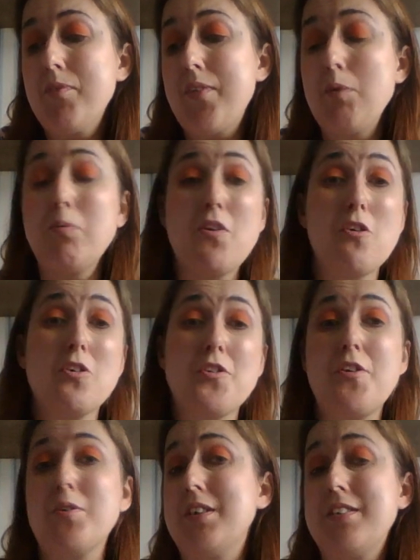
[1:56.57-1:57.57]
There was
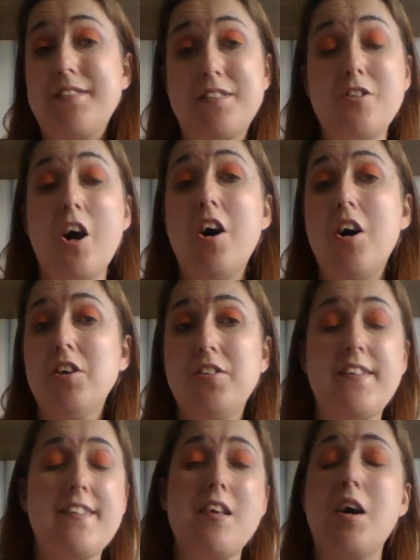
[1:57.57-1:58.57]
also a
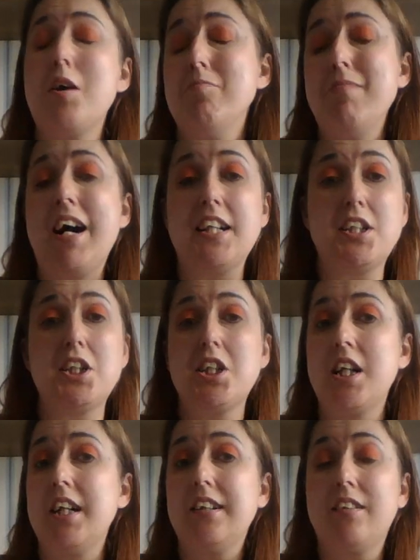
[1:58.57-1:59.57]
darts match
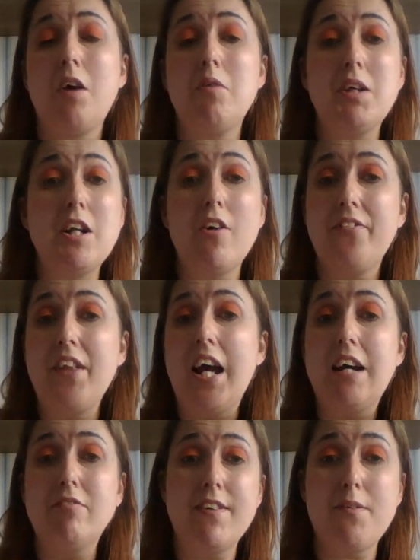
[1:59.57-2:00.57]
going on
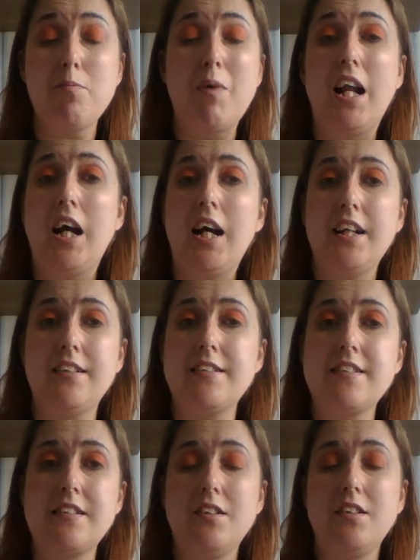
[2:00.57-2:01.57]
there as well
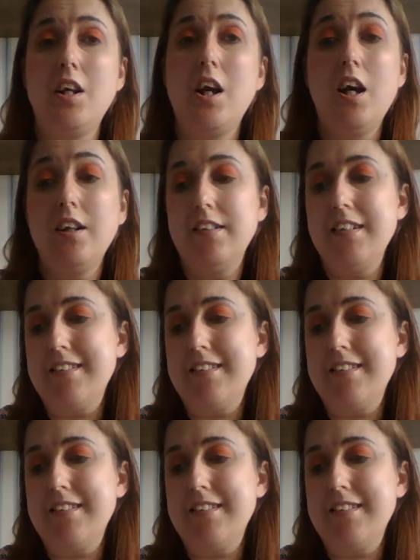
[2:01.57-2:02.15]
at the